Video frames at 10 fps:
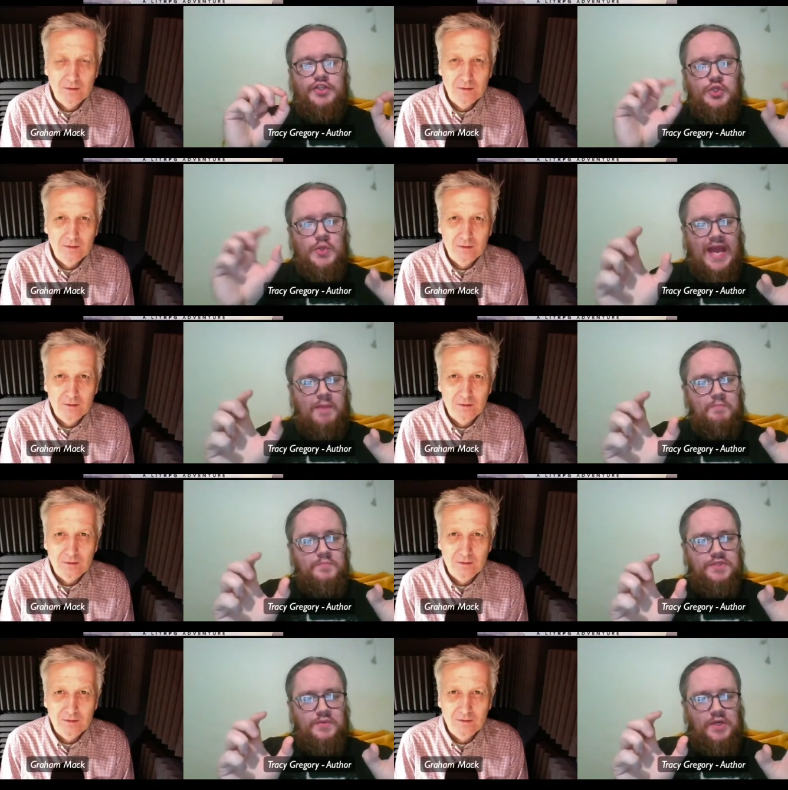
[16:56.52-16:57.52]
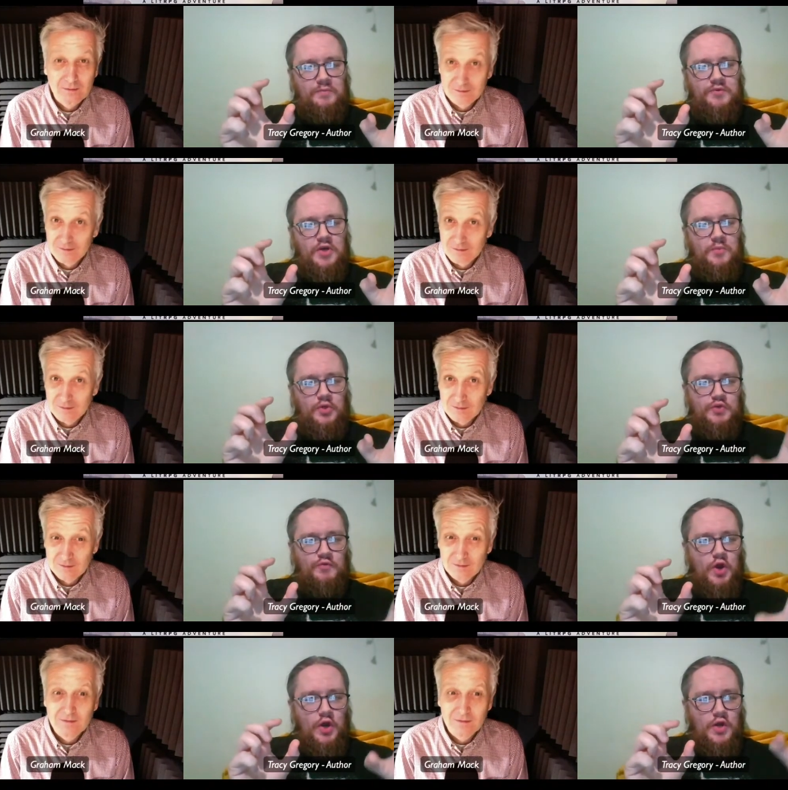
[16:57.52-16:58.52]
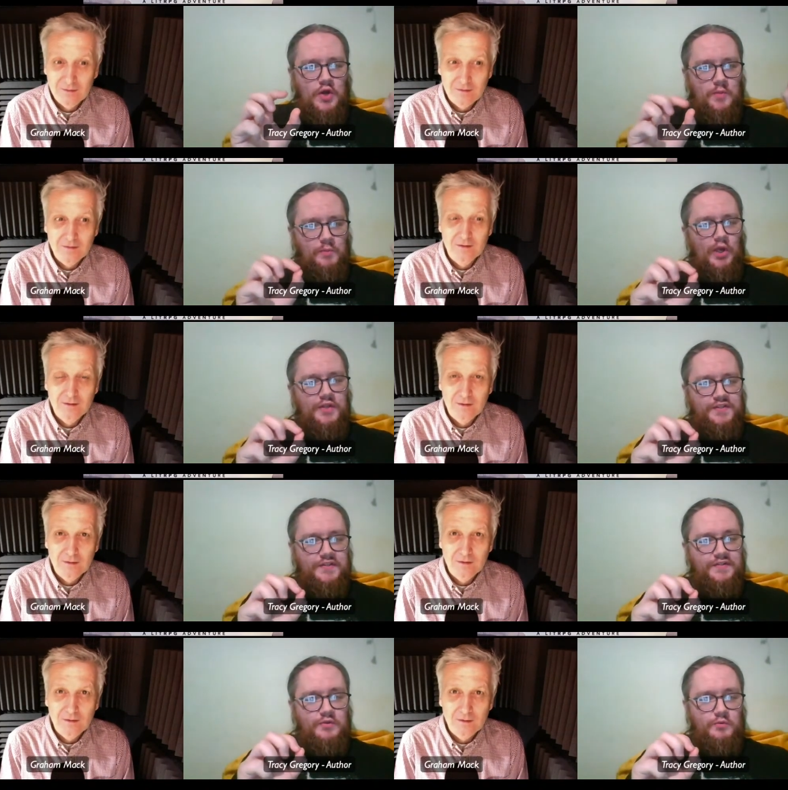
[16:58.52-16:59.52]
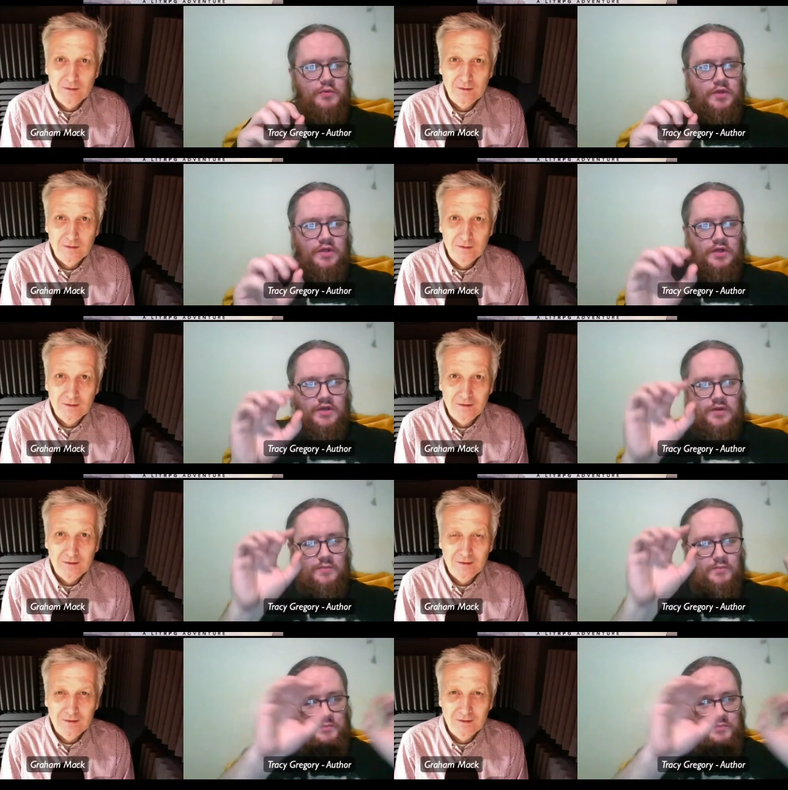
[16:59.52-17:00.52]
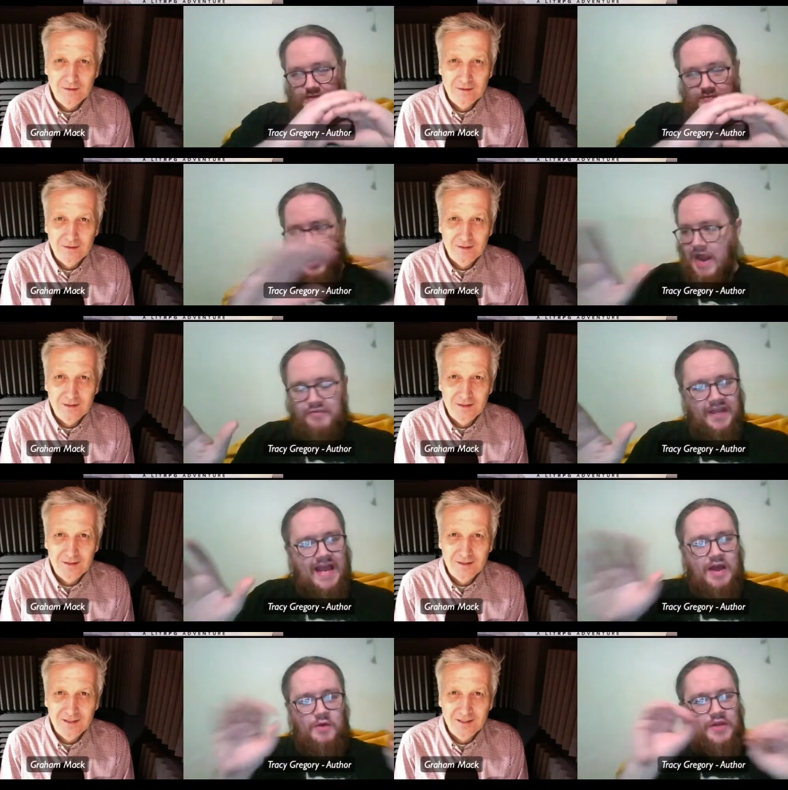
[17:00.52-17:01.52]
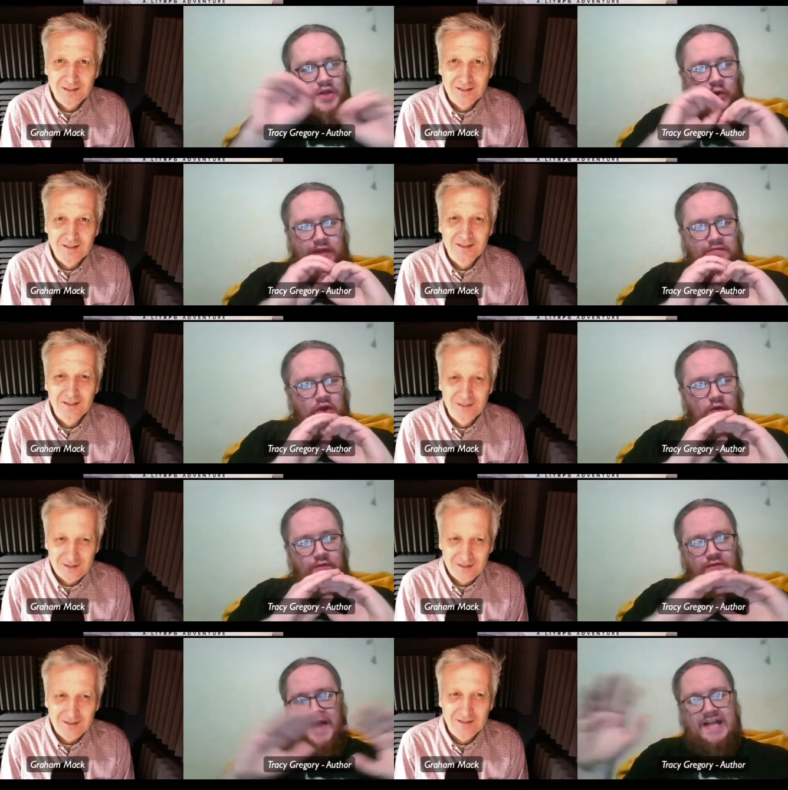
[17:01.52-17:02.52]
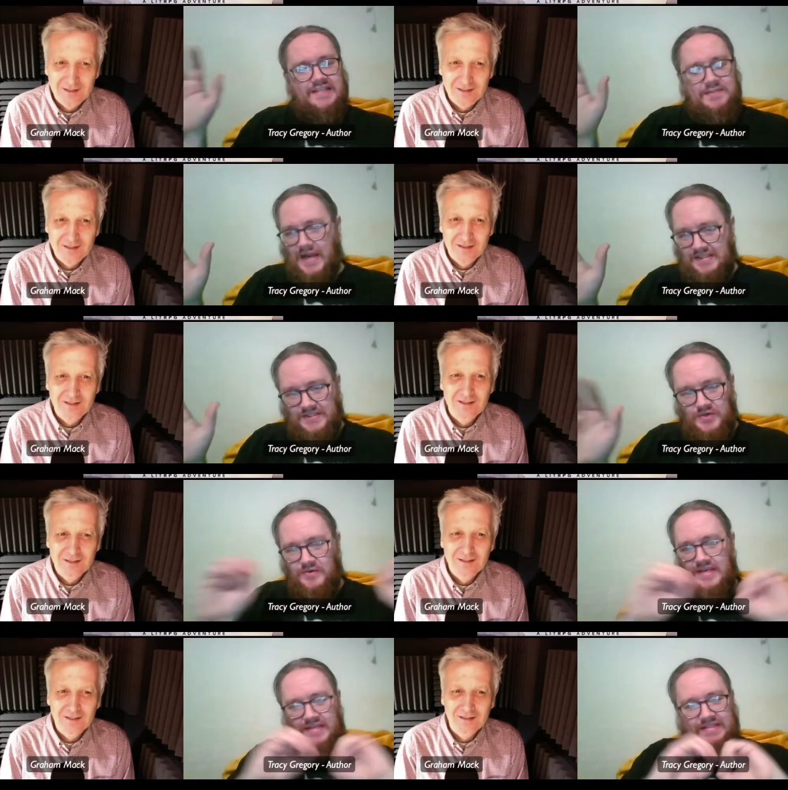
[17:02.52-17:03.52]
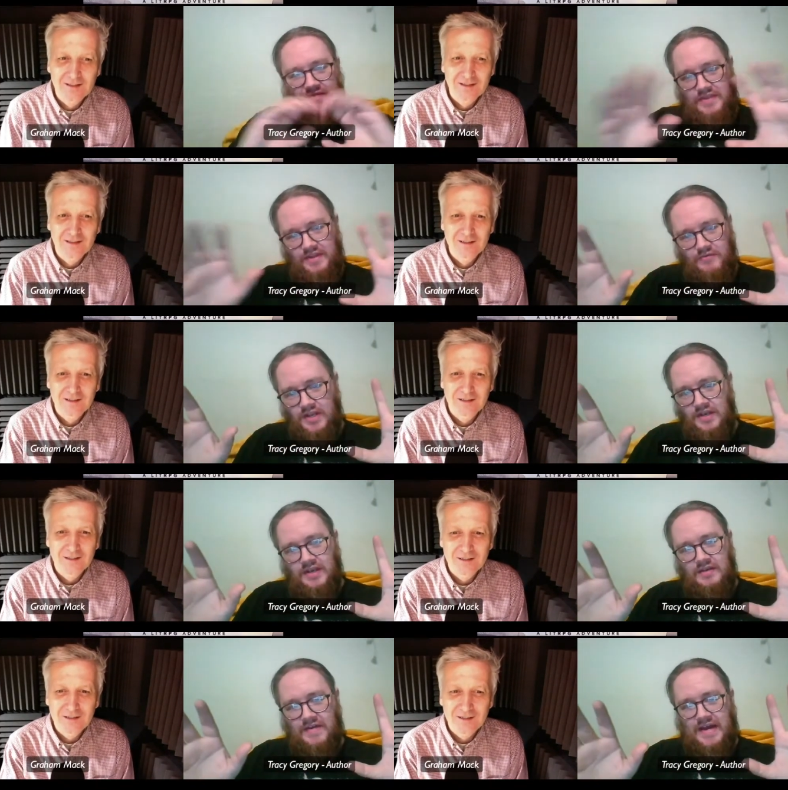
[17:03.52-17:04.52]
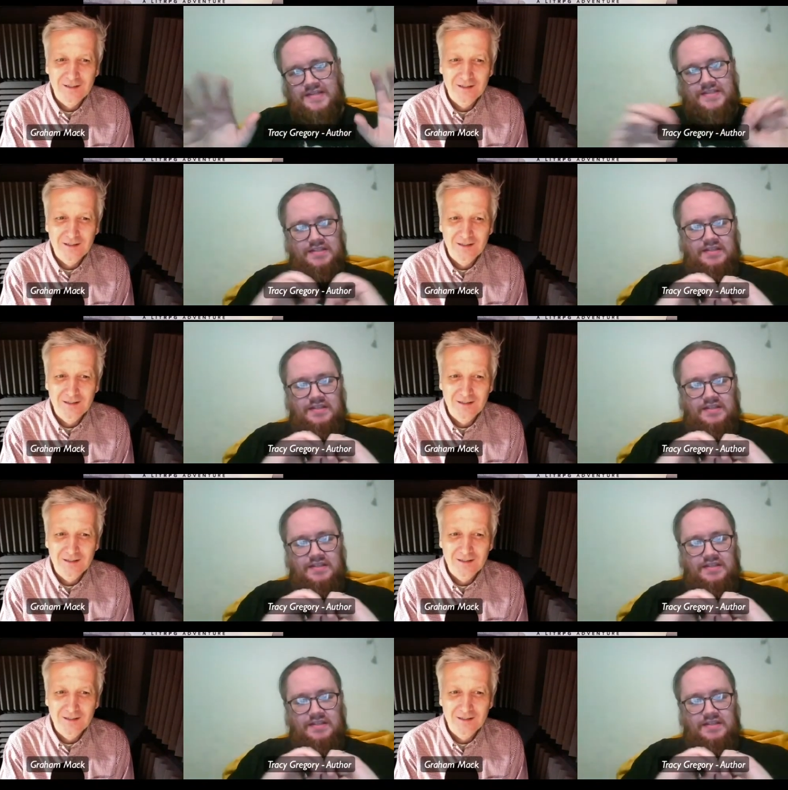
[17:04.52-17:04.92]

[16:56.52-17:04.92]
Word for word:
Speaker 1: of two camps when it comes to writing a book. You've got plotters who plot everything out. You know, they've got vast backstories and everything written in advance